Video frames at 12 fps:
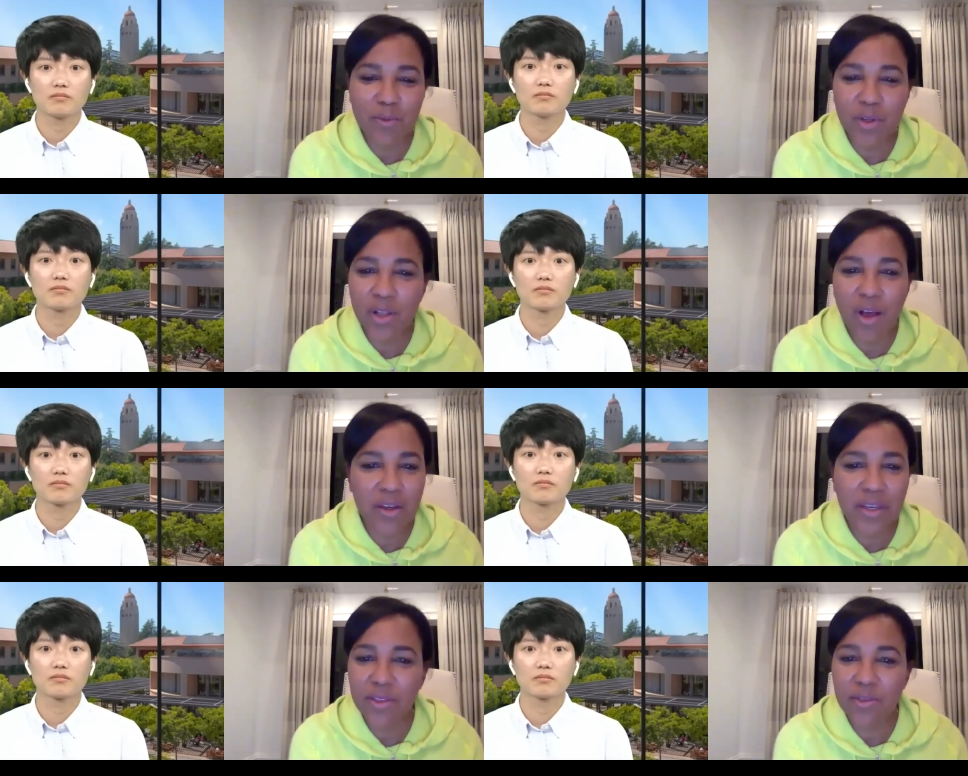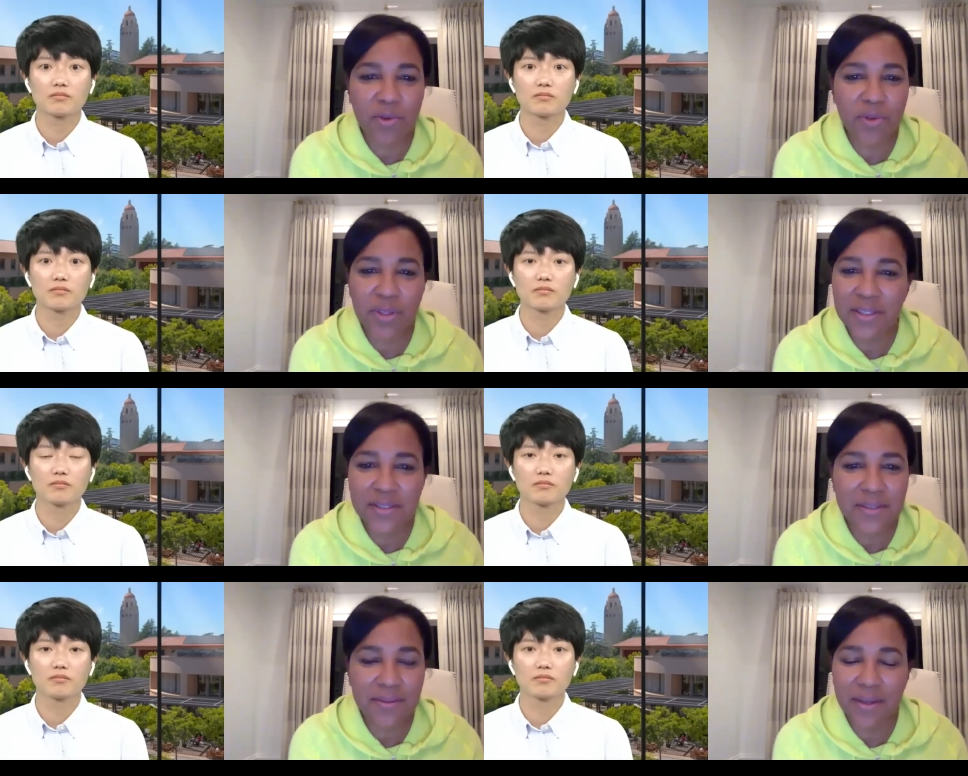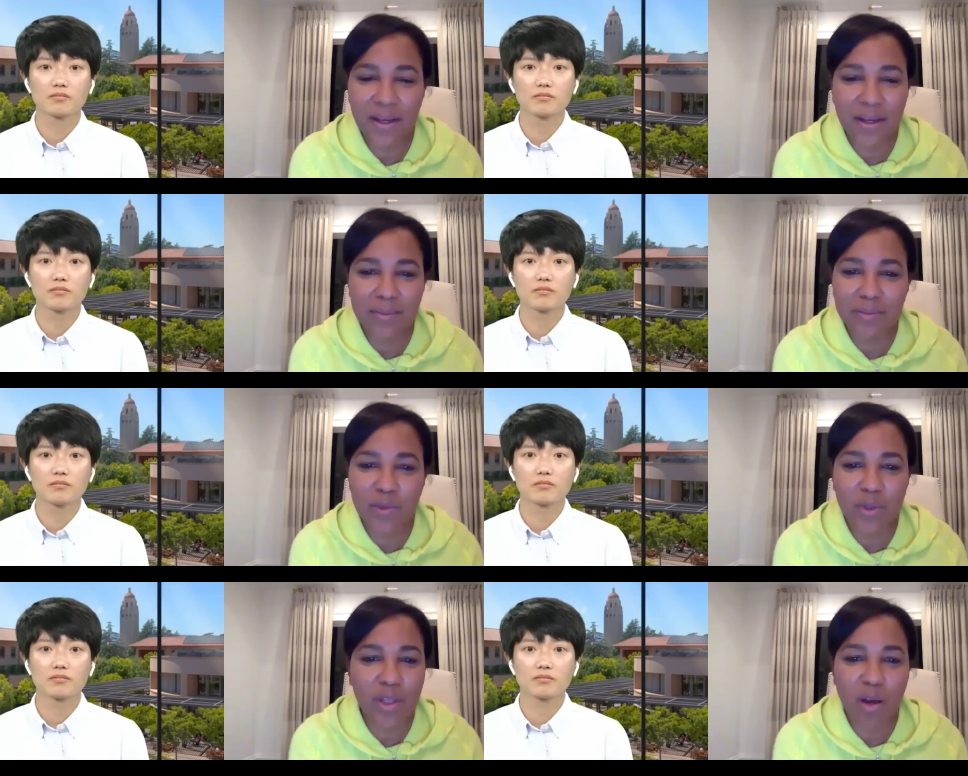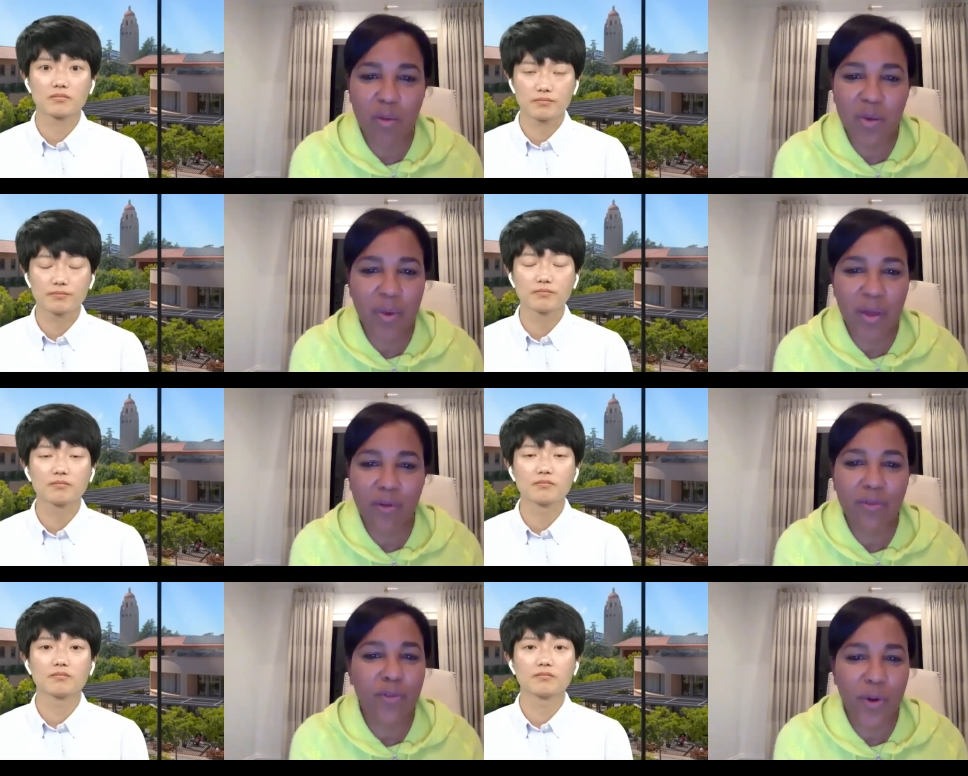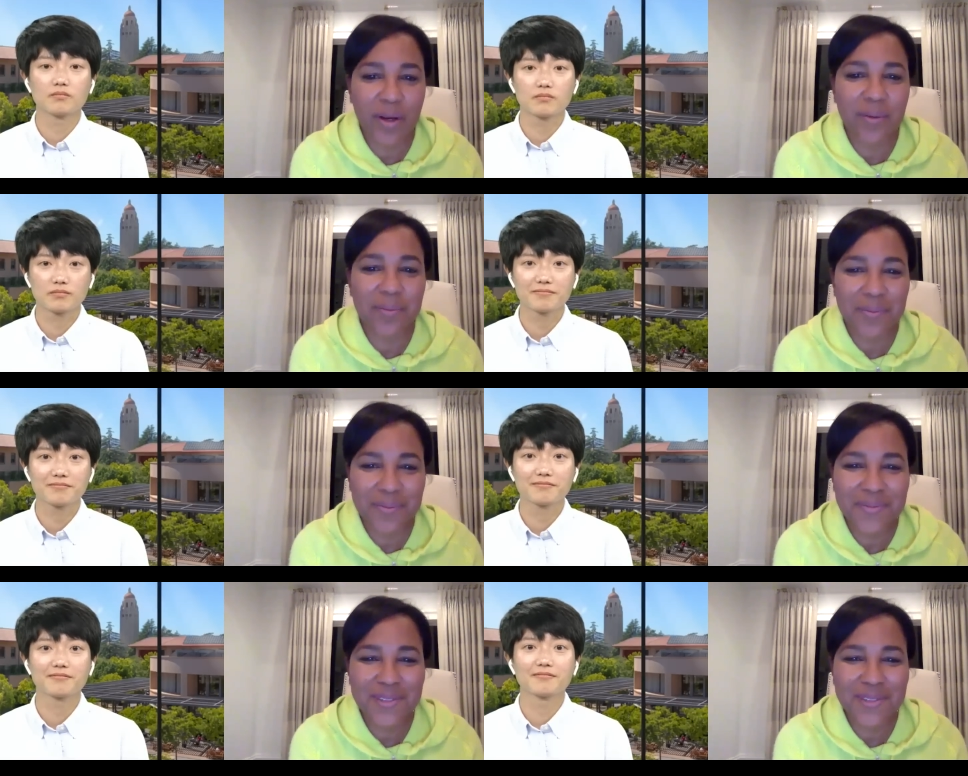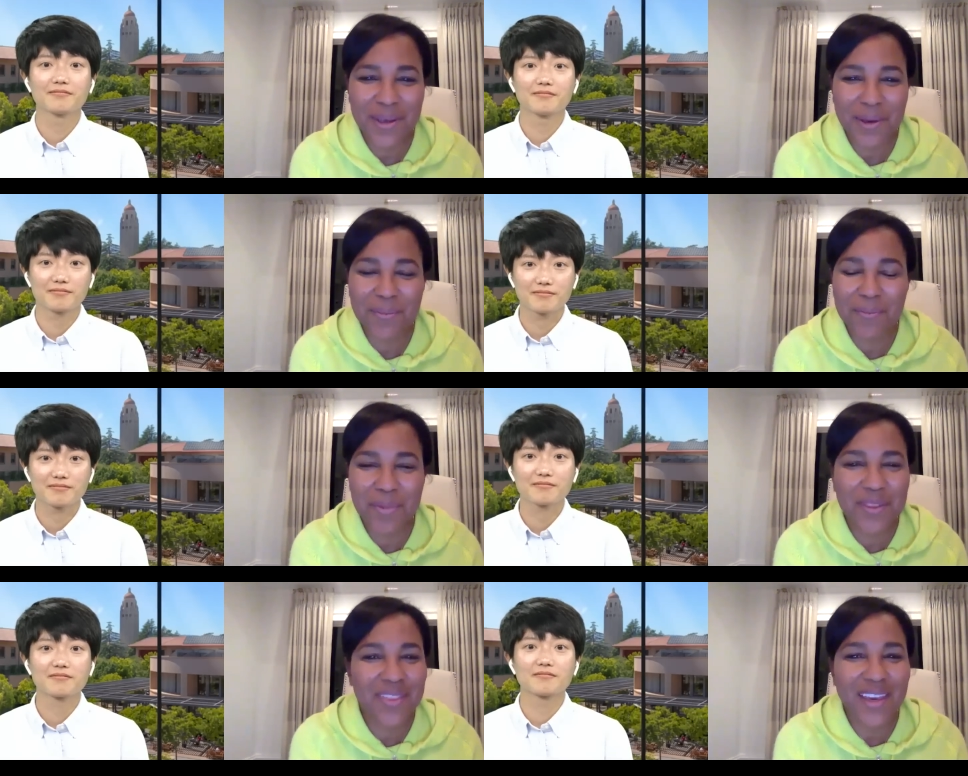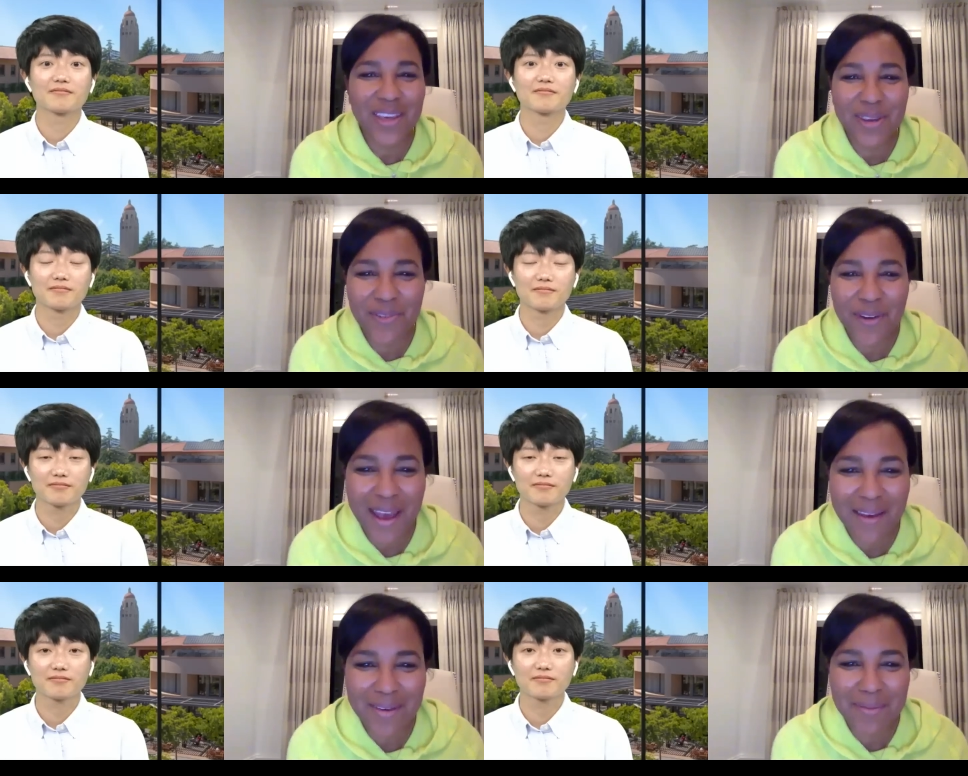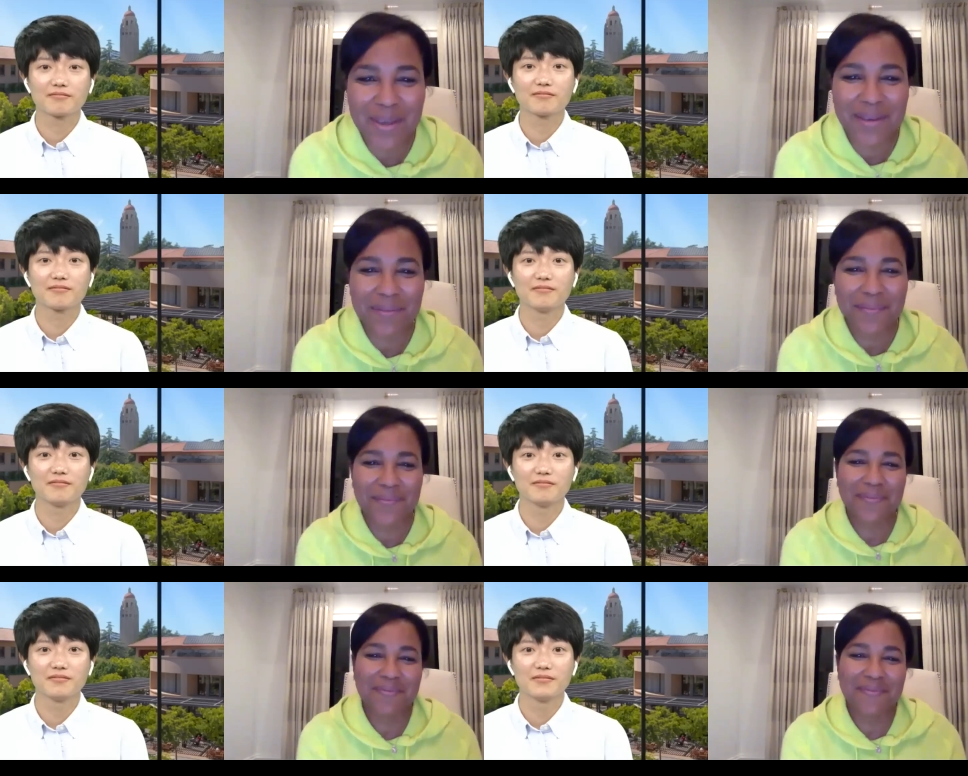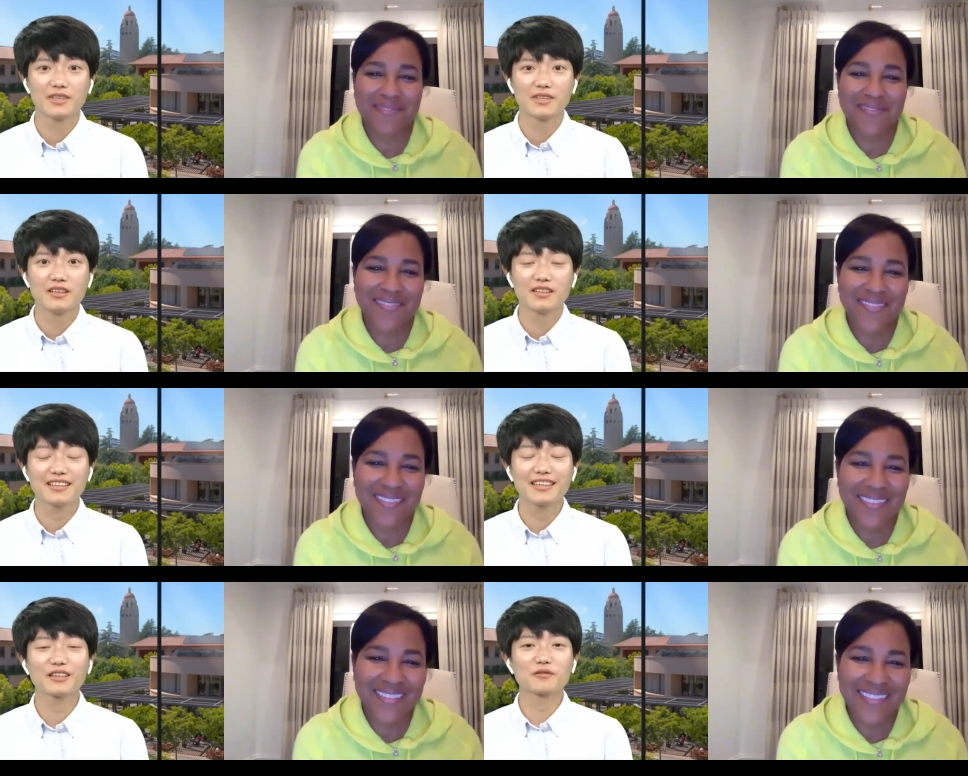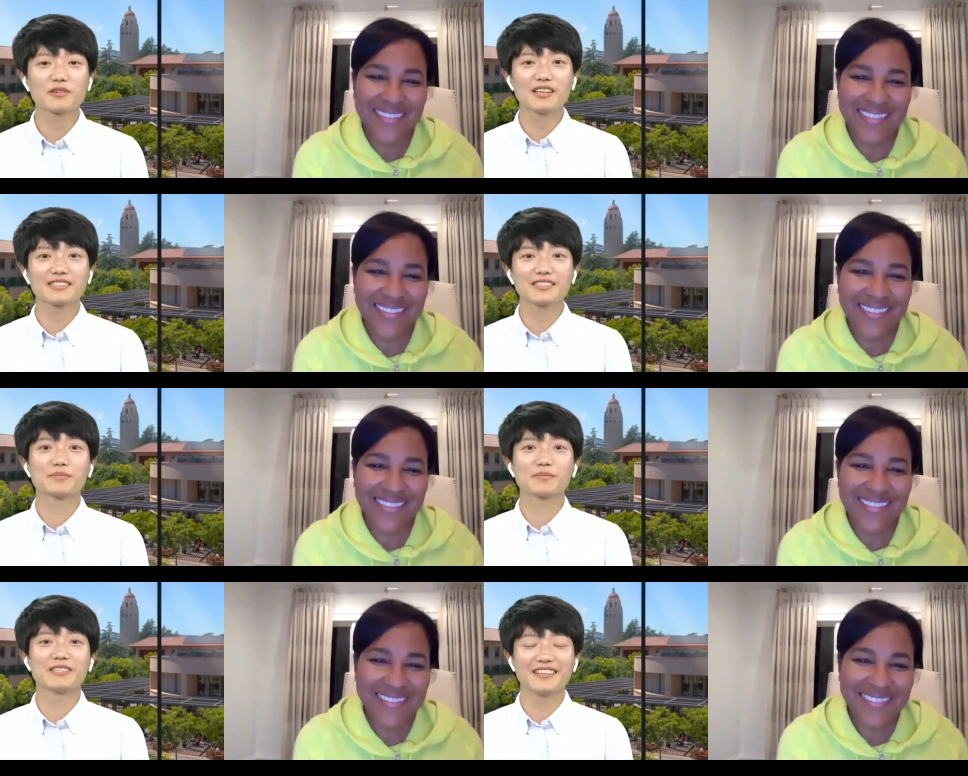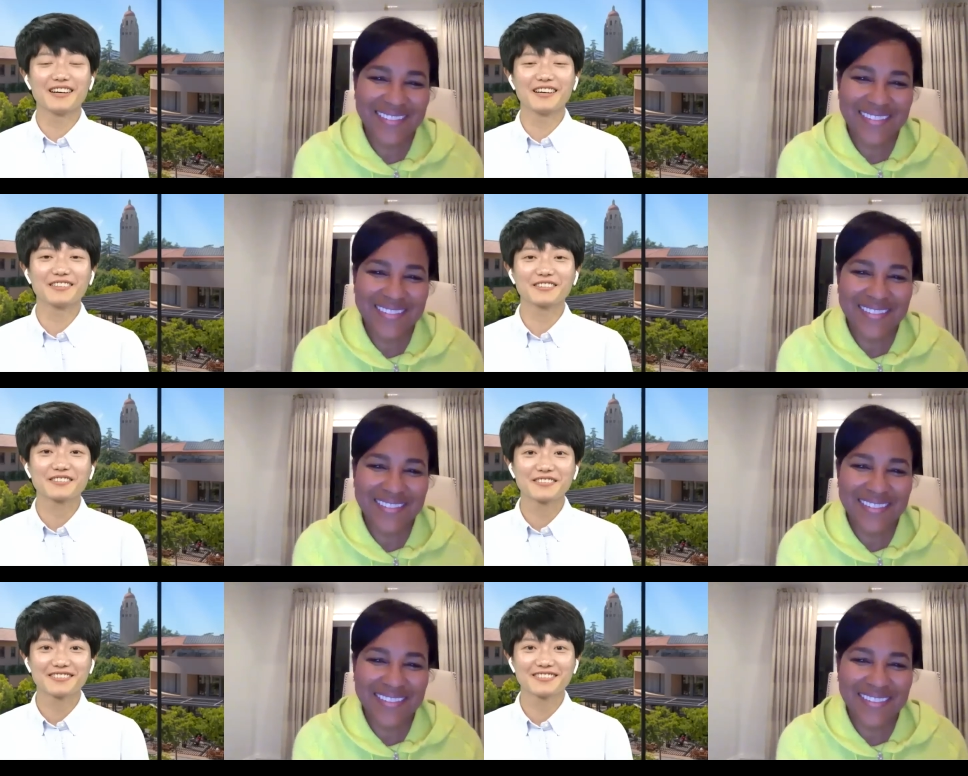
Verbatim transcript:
Speaker 1: we'll all get through this. Um, we'll all be better for it. So, but thank you for having me.
Speaker 2: Thank you, Roz. It's been an honor.